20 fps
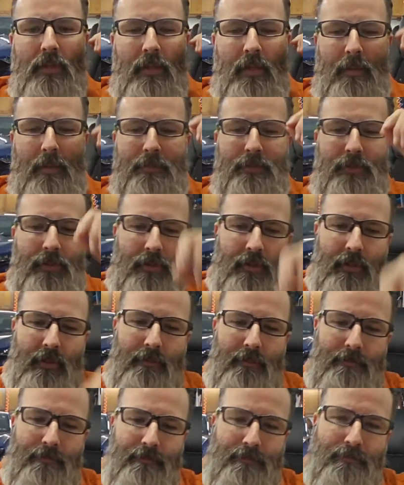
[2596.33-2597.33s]
Absolutely.
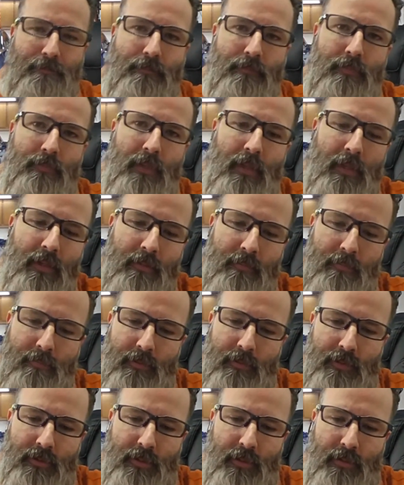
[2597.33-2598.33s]
Yeah.
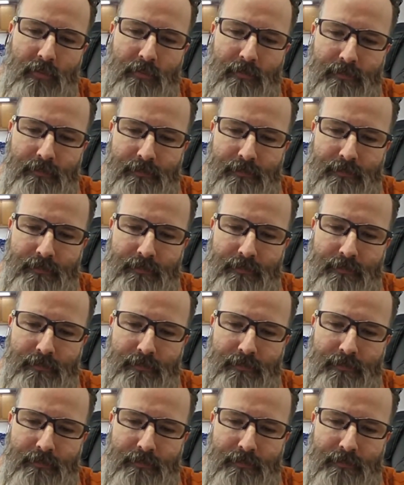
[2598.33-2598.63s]
That's good.